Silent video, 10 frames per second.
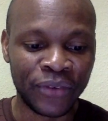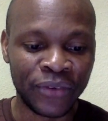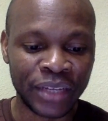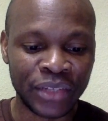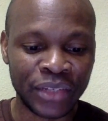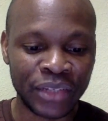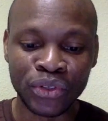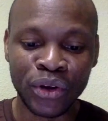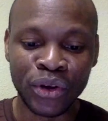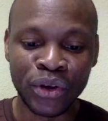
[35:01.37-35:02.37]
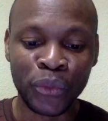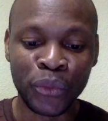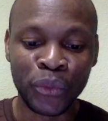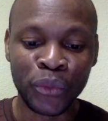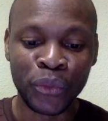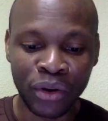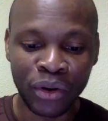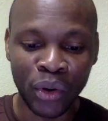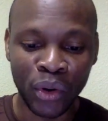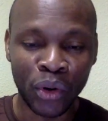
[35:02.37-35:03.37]
use of criminal
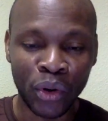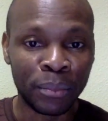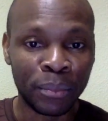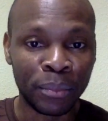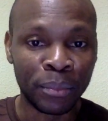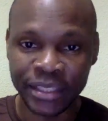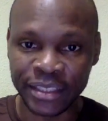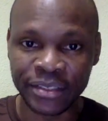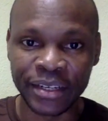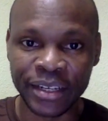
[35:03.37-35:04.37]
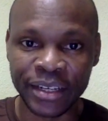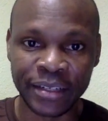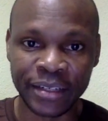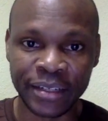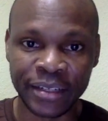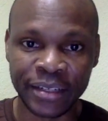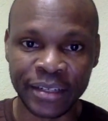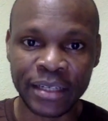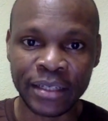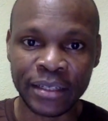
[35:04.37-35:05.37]
or personal gains.
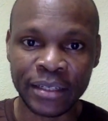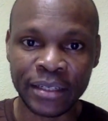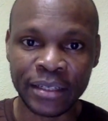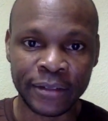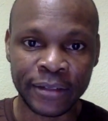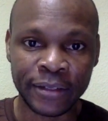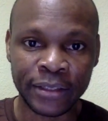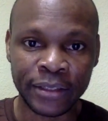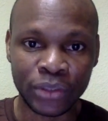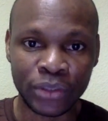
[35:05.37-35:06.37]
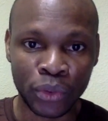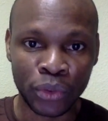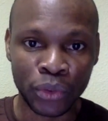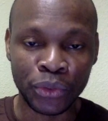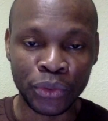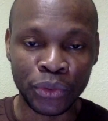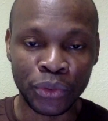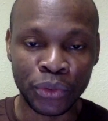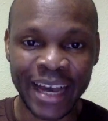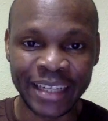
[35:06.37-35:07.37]
So you
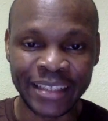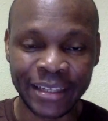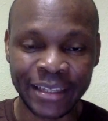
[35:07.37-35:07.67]
cannot